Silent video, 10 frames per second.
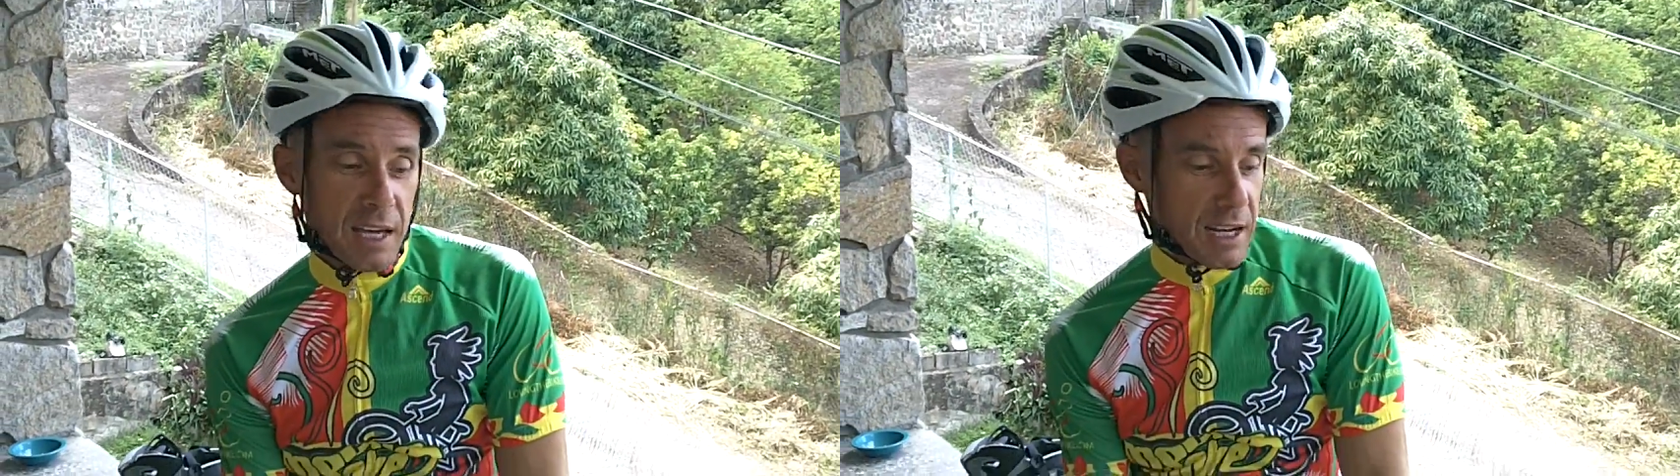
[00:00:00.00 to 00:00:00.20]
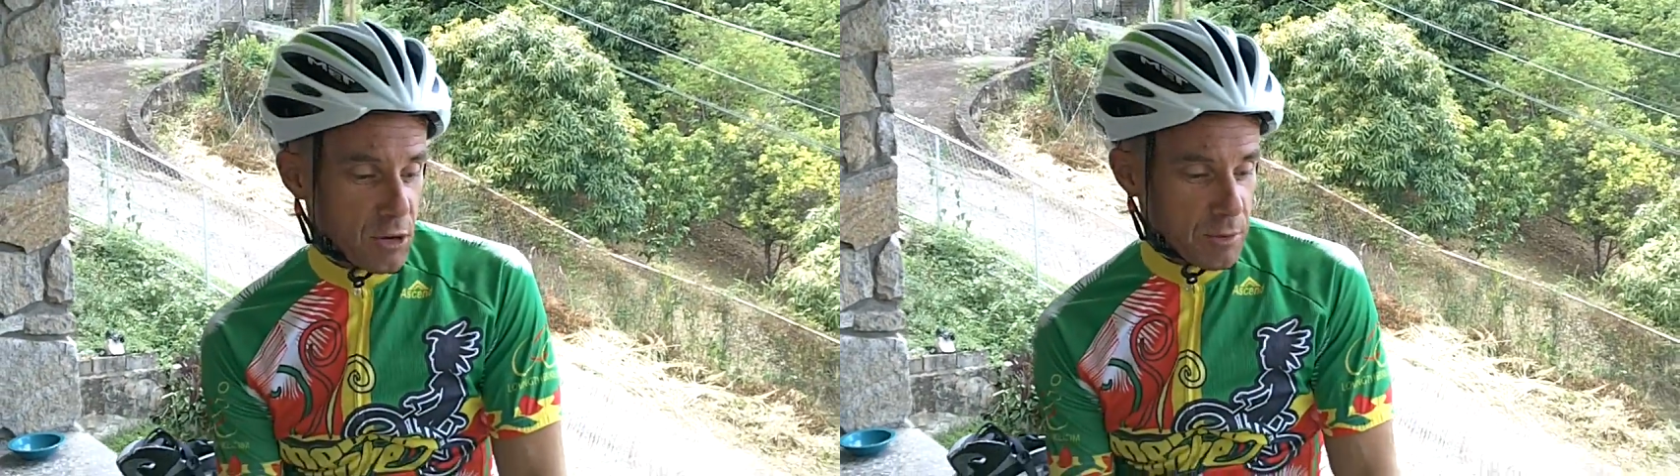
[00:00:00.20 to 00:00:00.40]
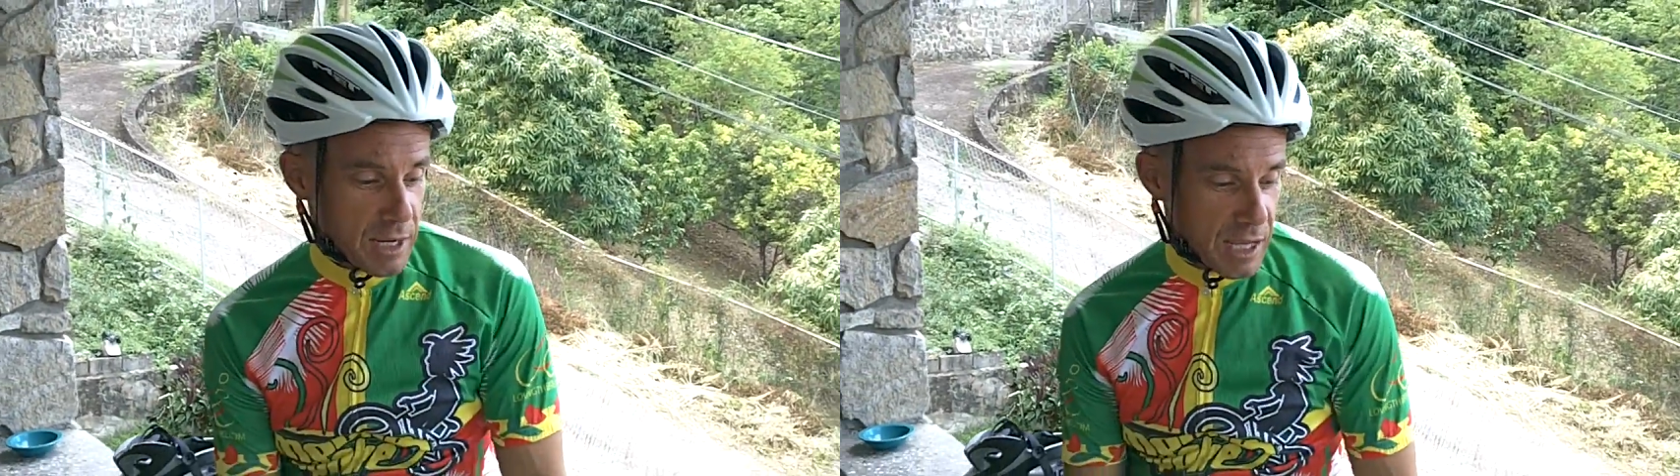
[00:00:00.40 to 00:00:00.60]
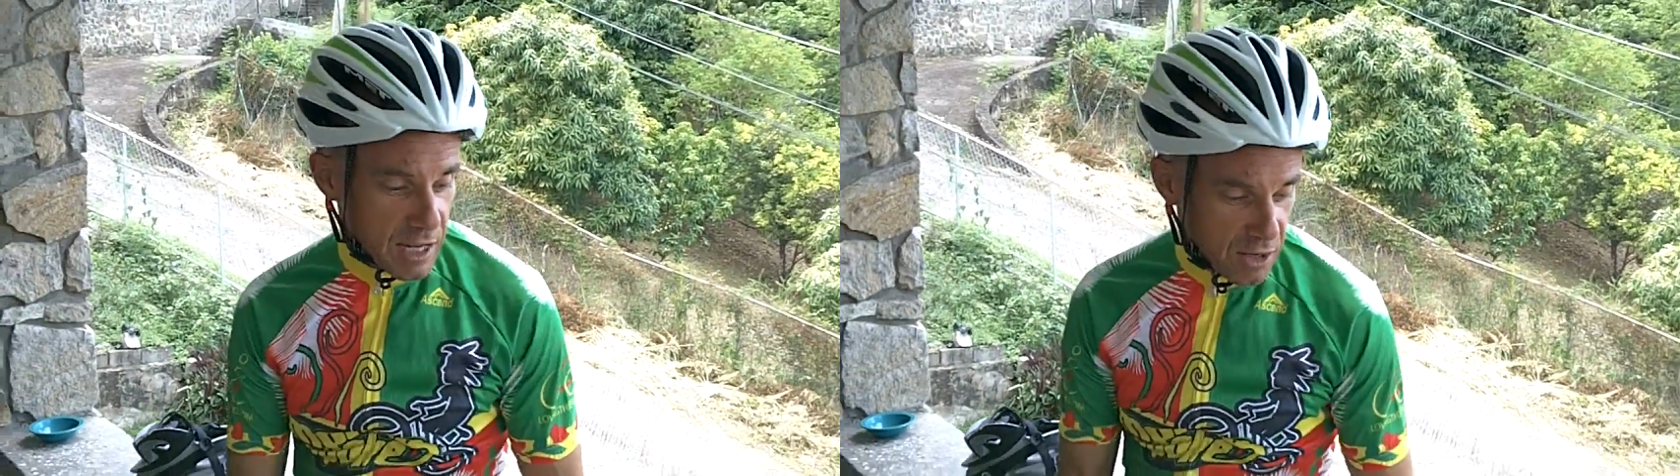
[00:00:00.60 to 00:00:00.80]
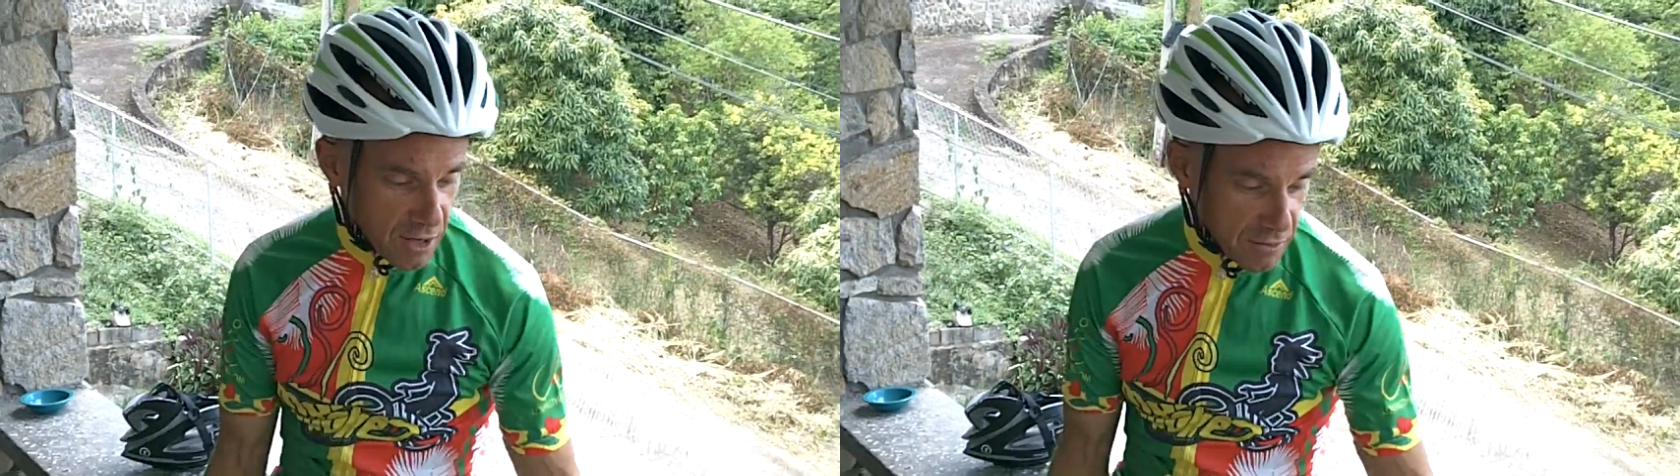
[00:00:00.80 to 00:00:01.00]
and I know I'm gonna
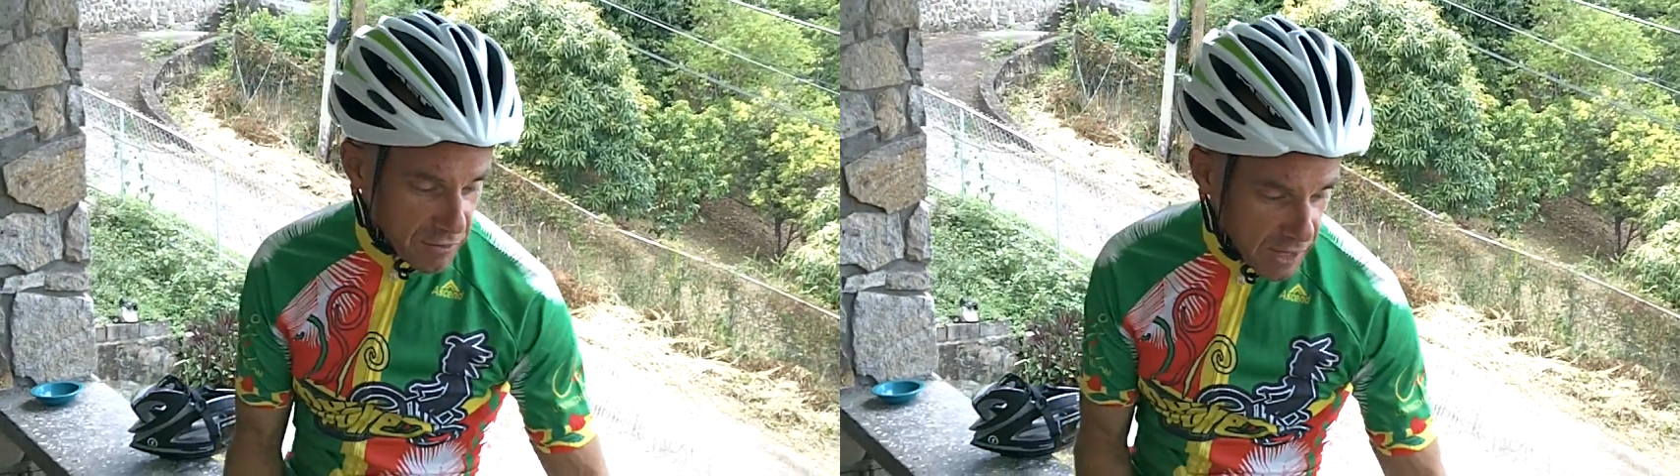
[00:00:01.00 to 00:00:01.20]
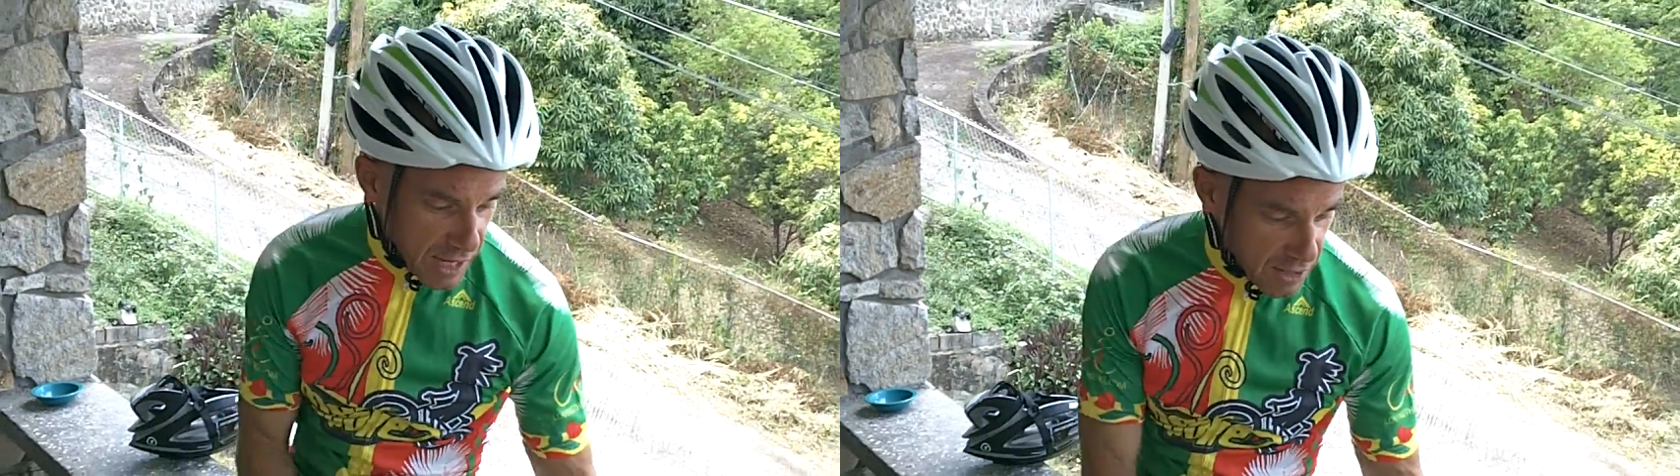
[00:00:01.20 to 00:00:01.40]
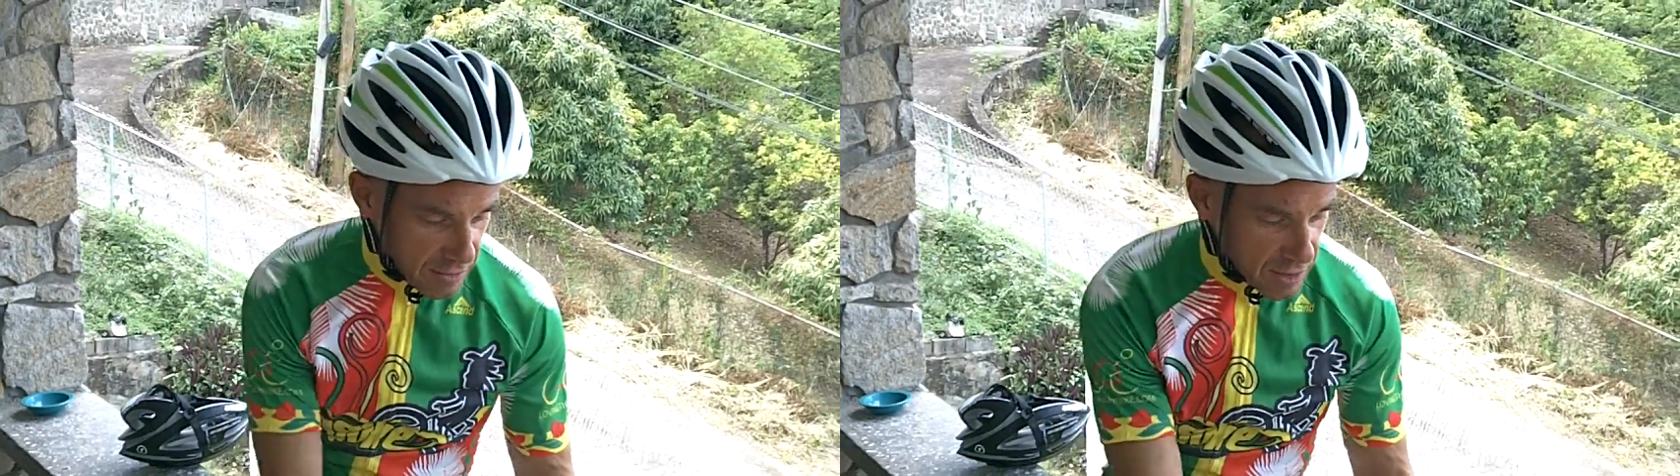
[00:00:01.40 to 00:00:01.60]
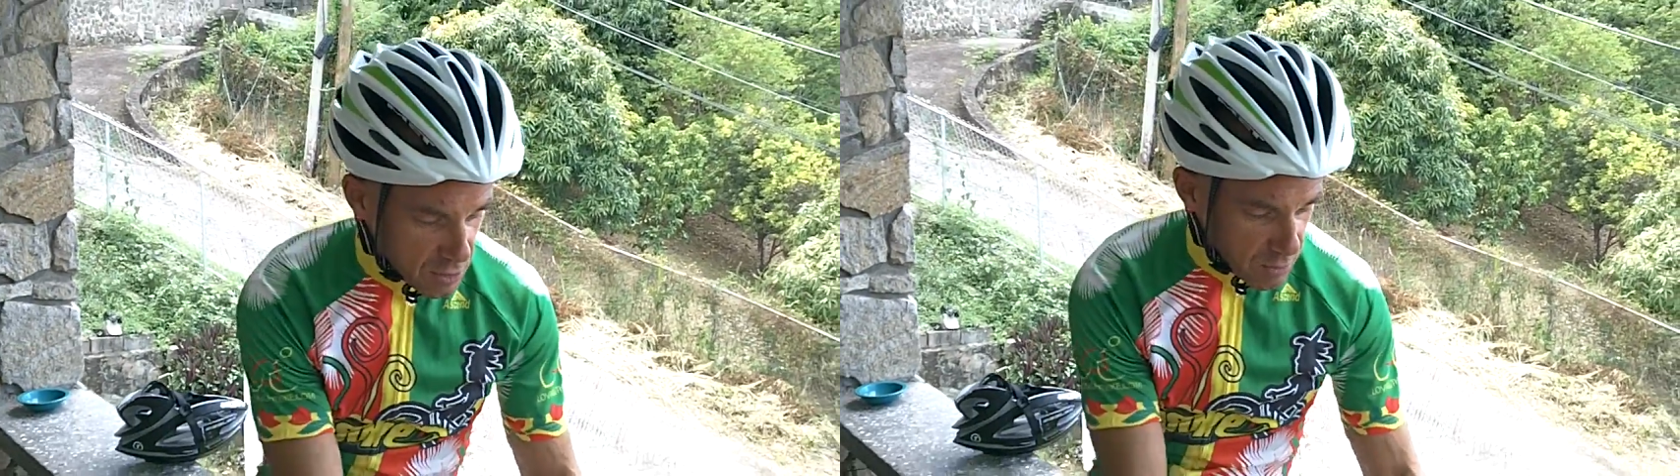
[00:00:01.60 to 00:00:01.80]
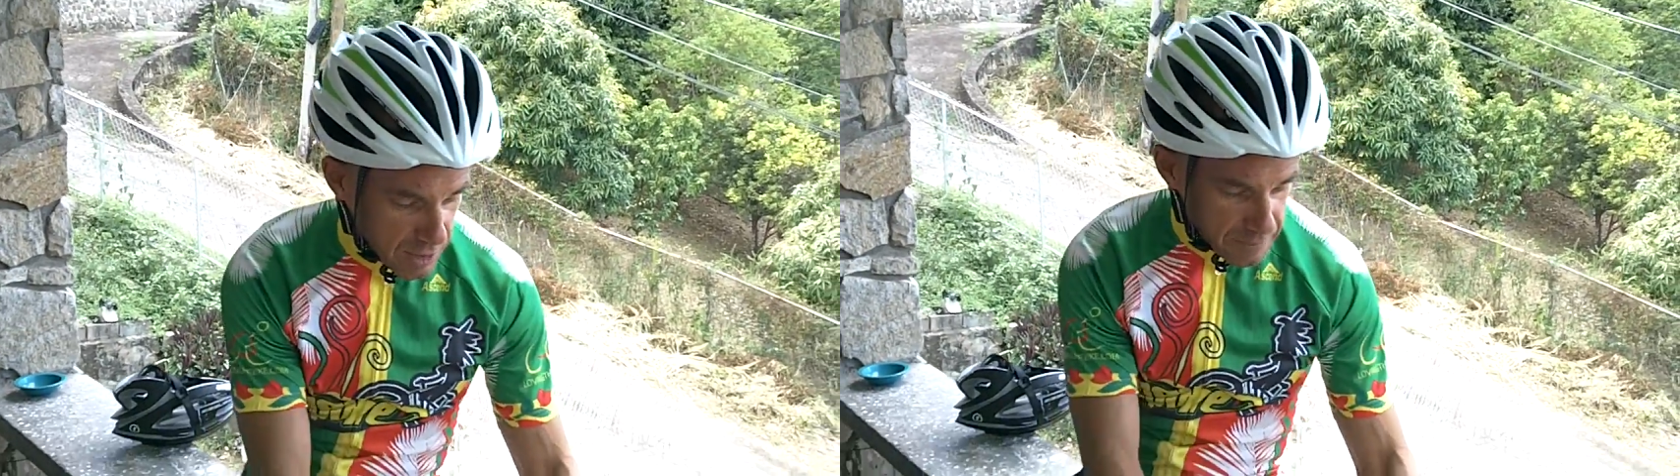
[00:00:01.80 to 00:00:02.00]
get a lot of flack on
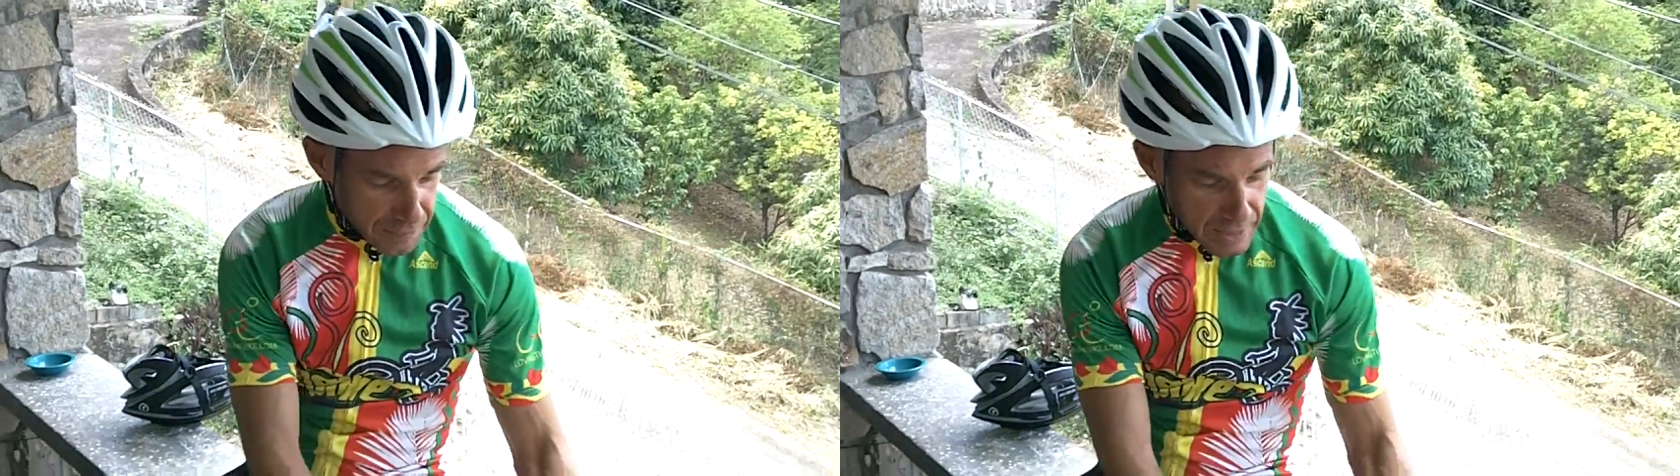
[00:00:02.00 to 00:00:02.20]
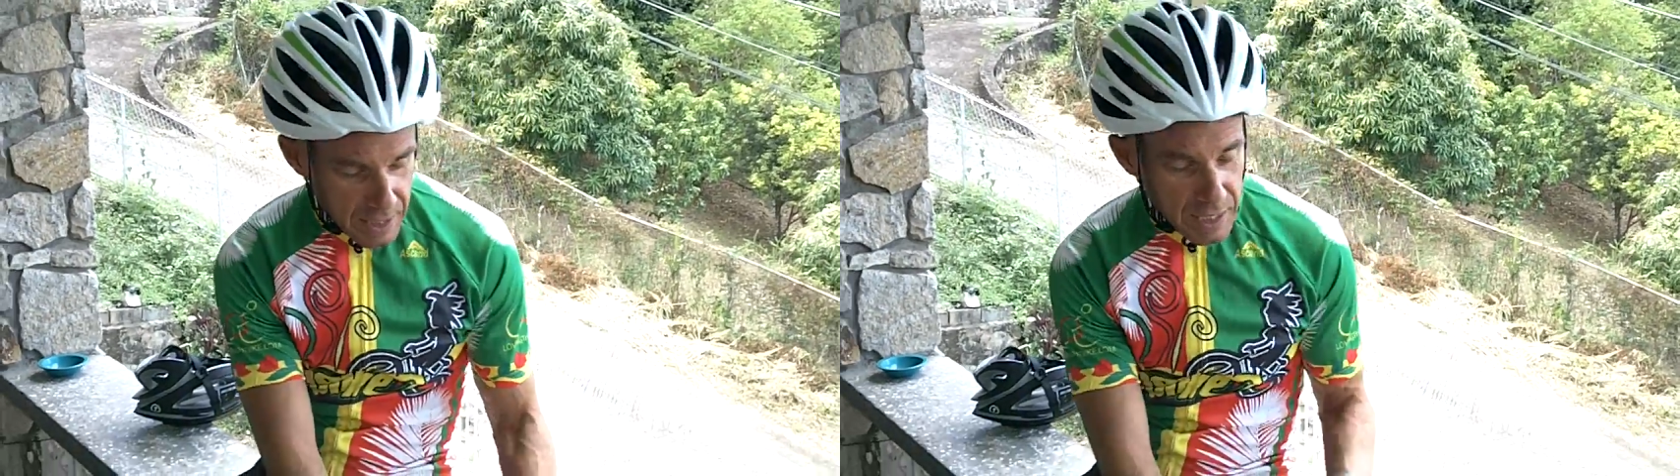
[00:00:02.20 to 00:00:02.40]
this one,